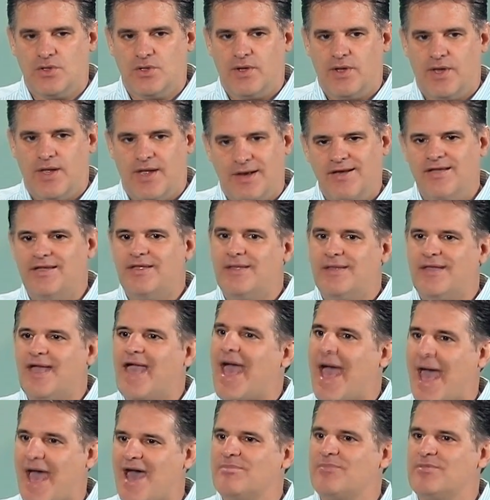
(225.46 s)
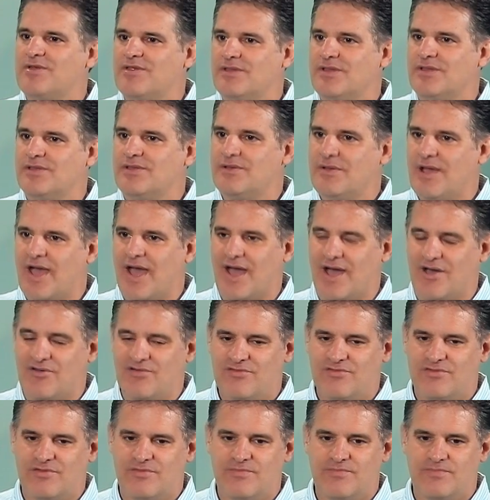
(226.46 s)
any habit that you
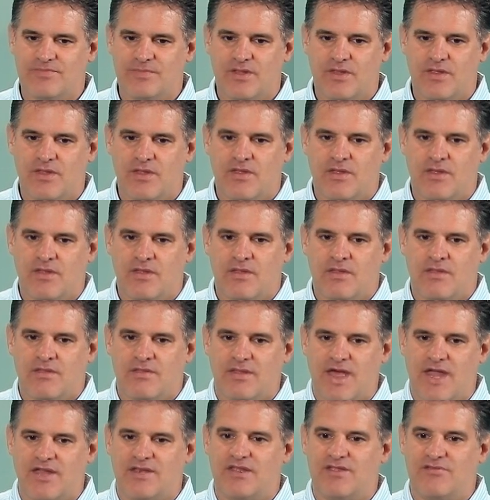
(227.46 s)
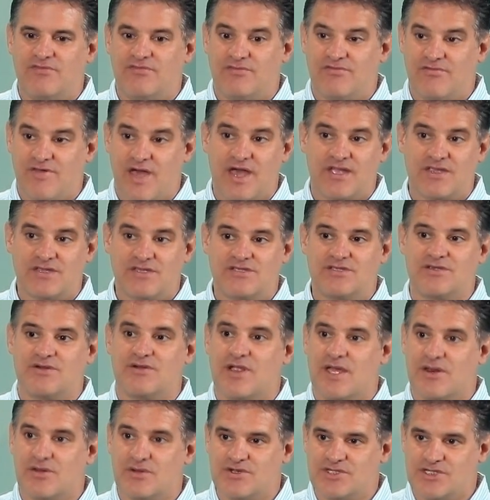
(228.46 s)
have that affects your
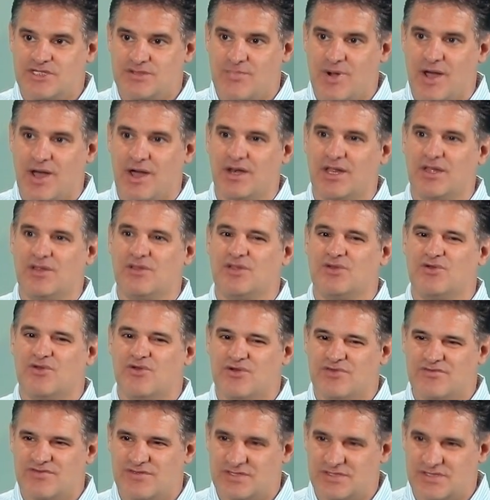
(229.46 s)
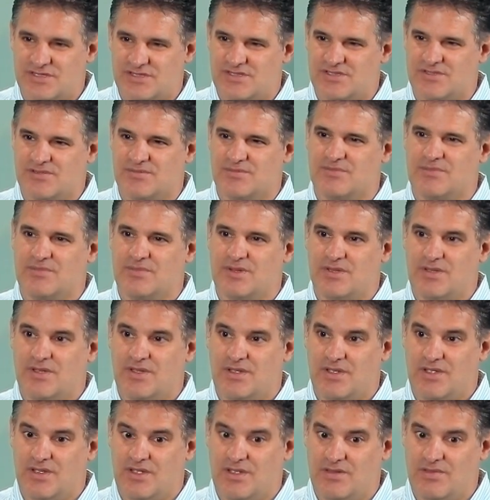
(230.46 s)
energy body, the nervous system,
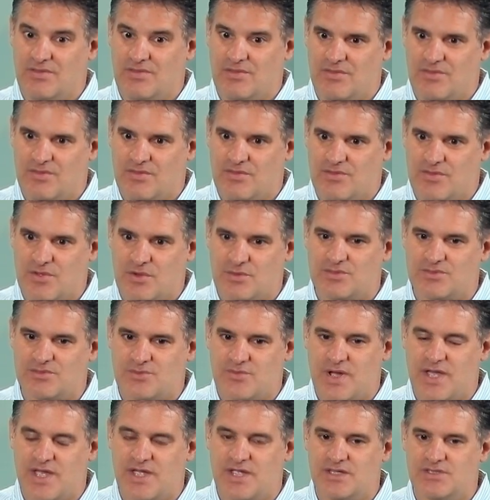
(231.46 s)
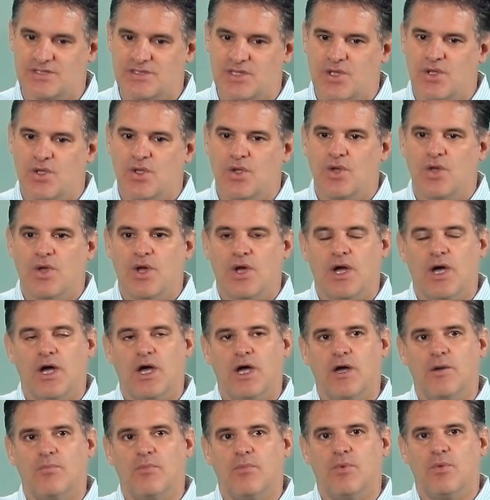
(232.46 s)
in those ways,
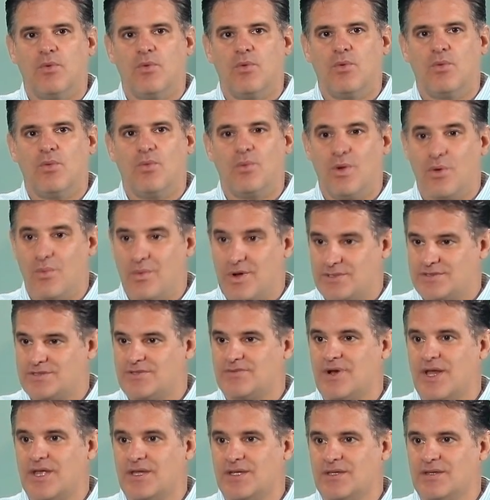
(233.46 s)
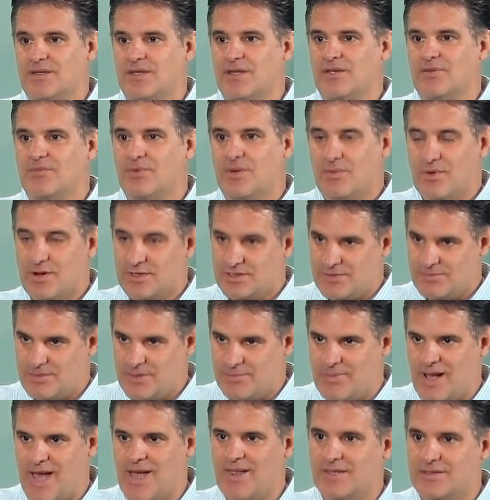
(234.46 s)
we want to regulate, we want to be
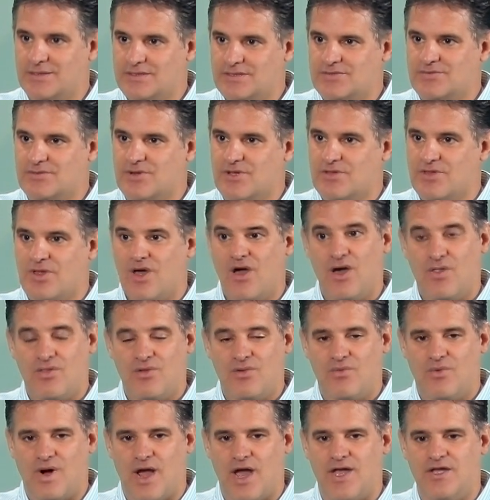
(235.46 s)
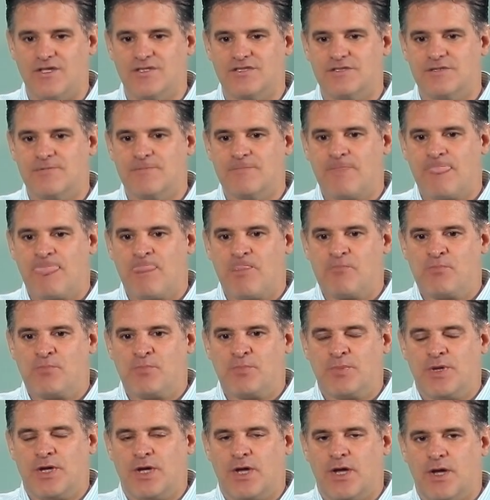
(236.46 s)
balanced with. Otherwise,
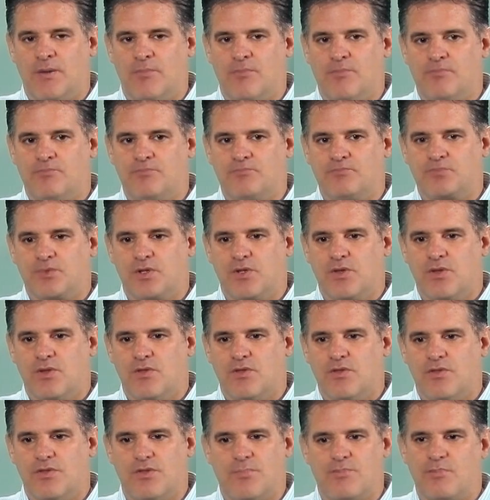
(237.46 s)
the